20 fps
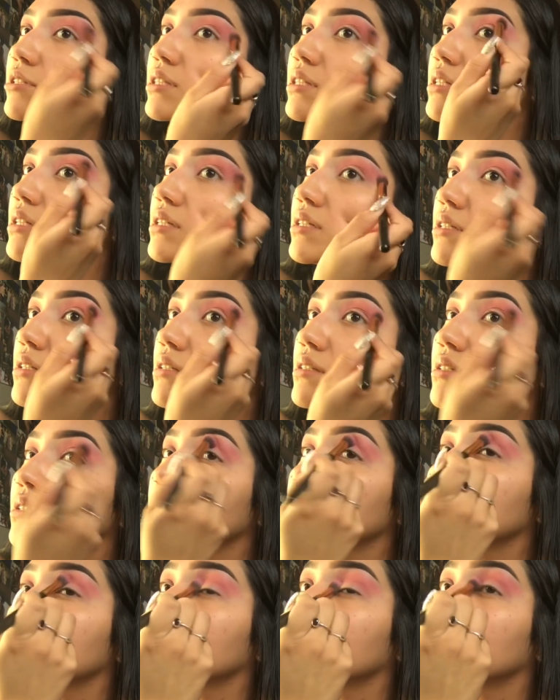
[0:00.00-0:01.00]
with
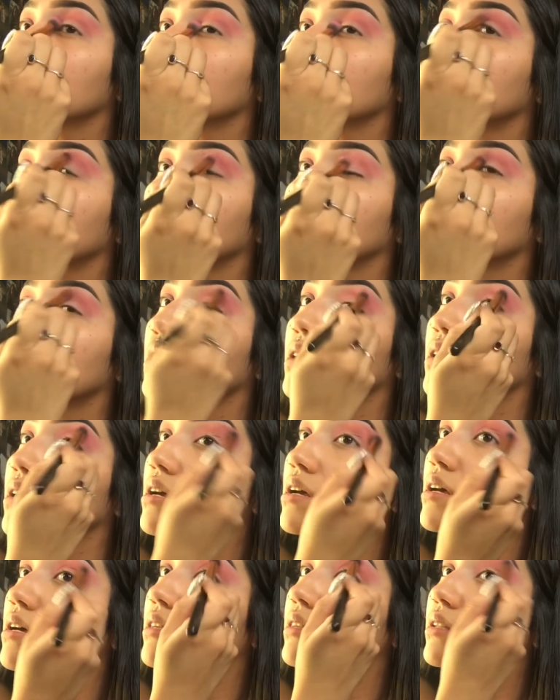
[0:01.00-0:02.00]
this.
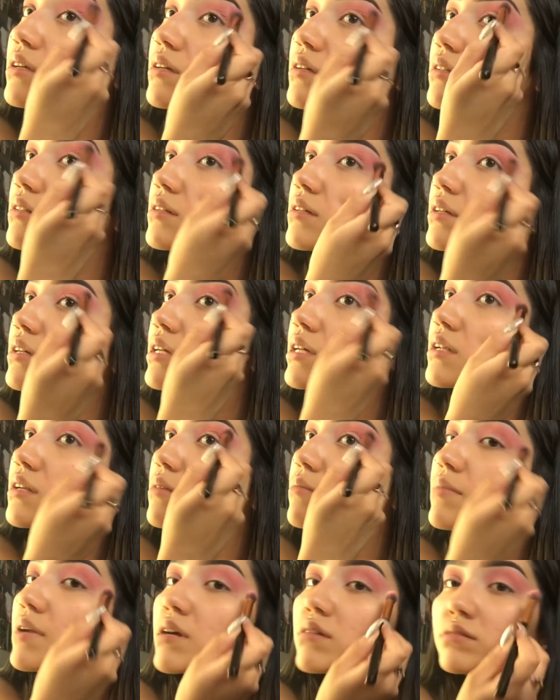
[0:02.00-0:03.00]
They're looking
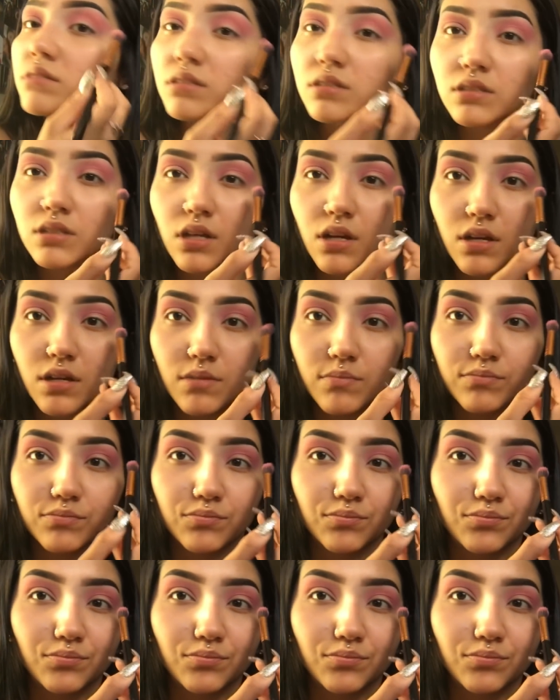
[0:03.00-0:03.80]
about the same.